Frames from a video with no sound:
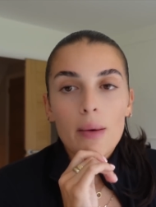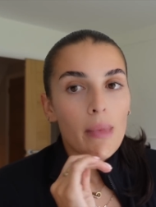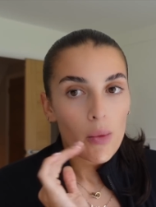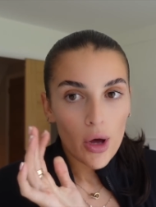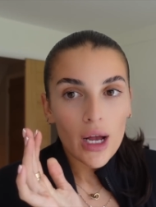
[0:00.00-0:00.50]

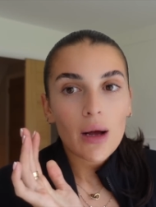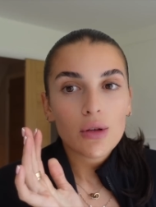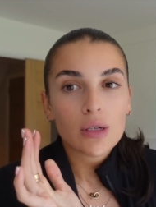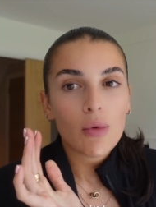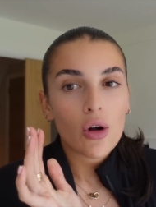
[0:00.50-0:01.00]
My workout
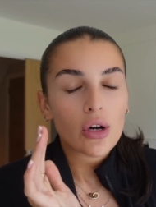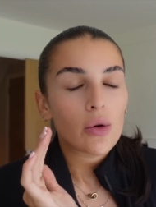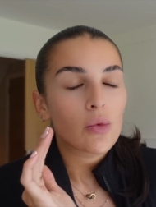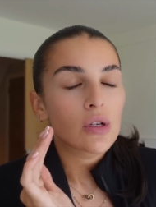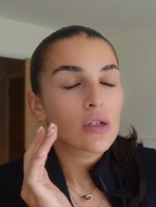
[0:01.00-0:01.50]
this
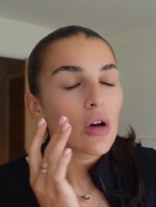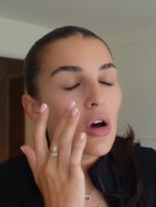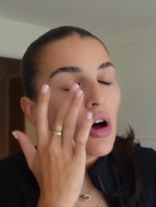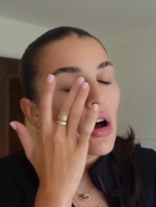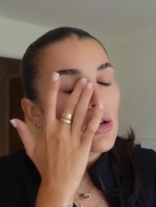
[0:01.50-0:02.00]
morning was
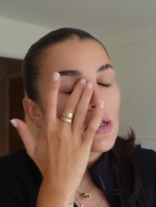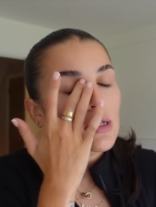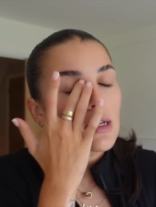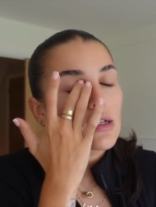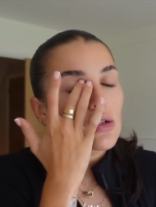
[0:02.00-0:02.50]

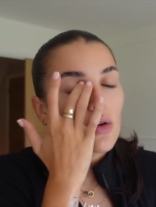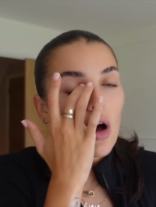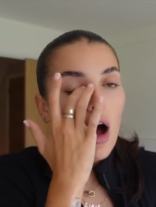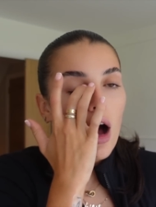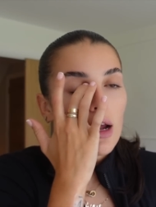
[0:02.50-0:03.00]
honestly so
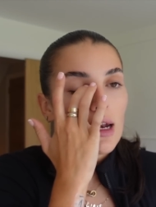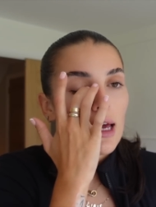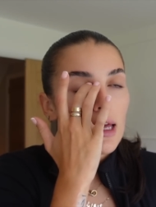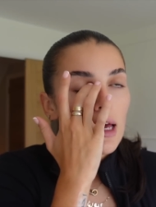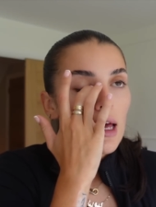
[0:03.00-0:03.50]
hard. Like